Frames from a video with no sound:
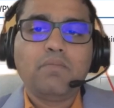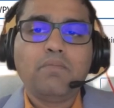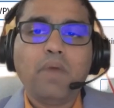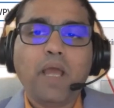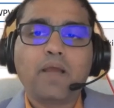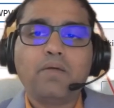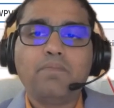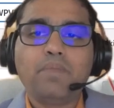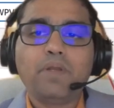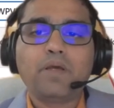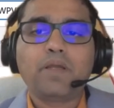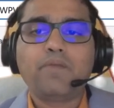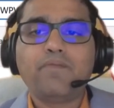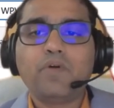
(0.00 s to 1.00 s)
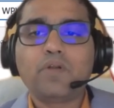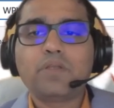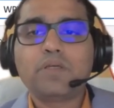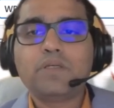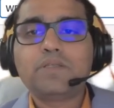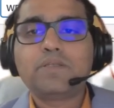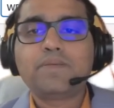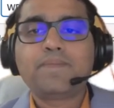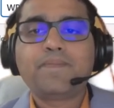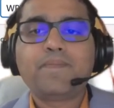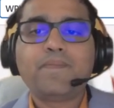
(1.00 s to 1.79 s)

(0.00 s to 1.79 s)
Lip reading: Backup Plugin for this.